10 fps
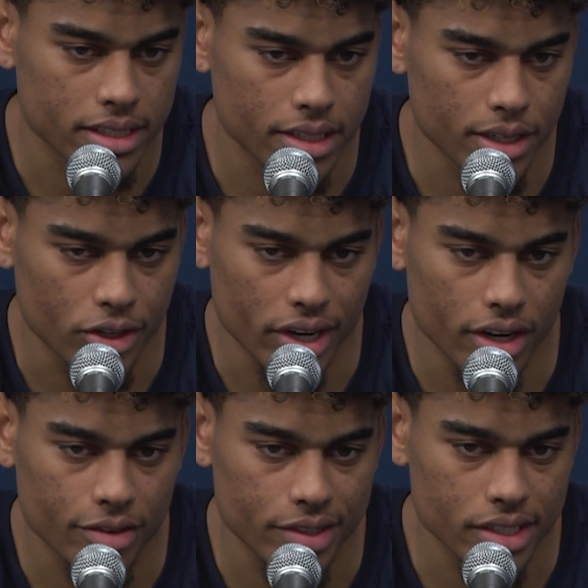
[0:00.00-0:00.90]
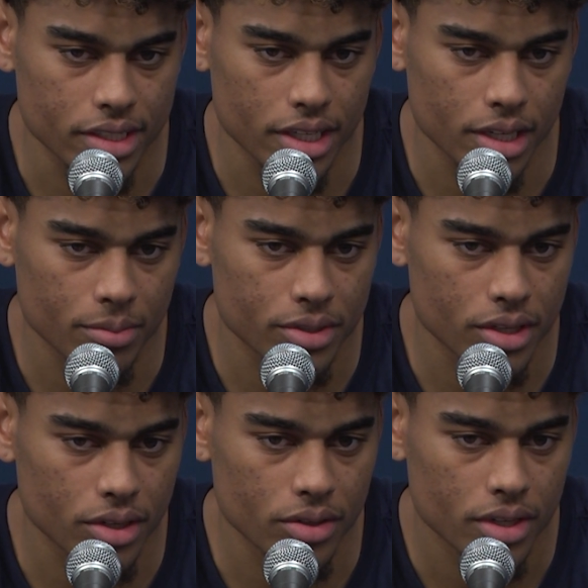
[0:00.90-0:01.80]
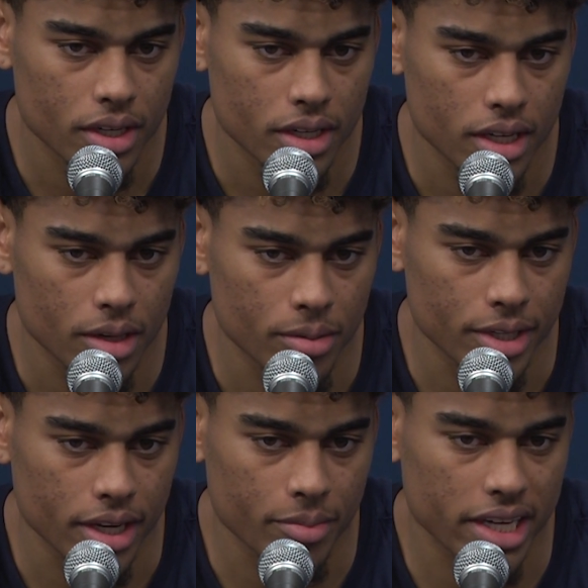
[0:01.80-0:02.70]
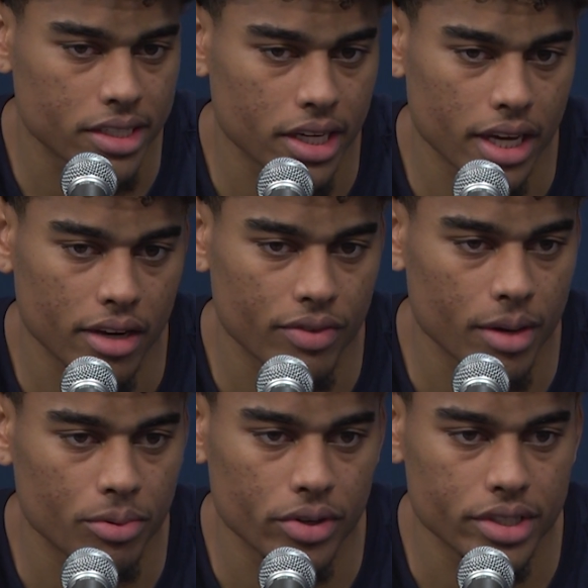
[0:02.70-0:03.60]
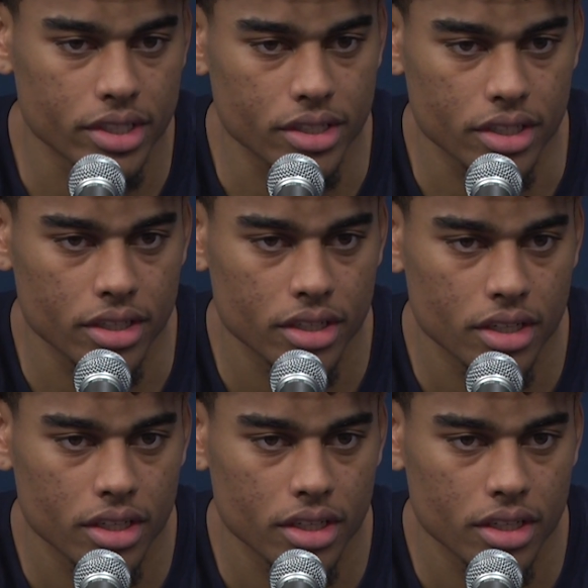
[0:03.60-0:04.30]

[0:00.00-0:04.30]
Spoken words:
I said, they're a great offensive team. So, I mean, I'm not saying 85 points isn't,